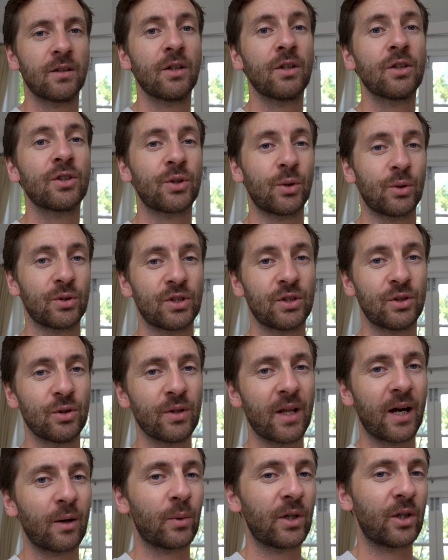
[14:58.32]
So to do
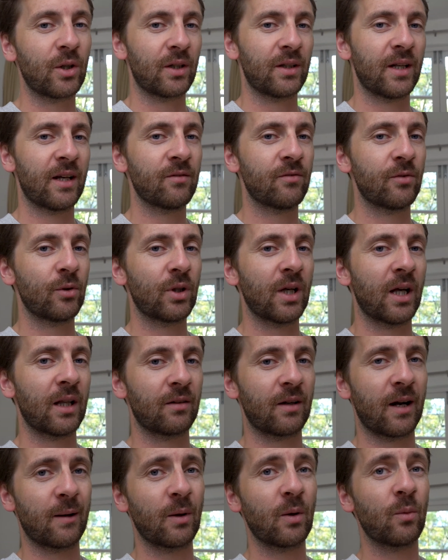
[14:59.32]
that, we got a 9-foot
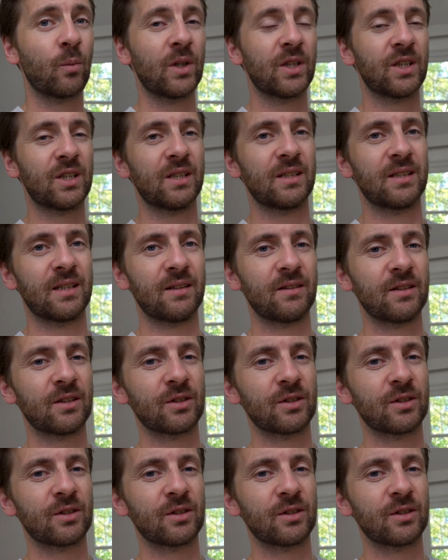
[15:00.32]
colorama, which is in the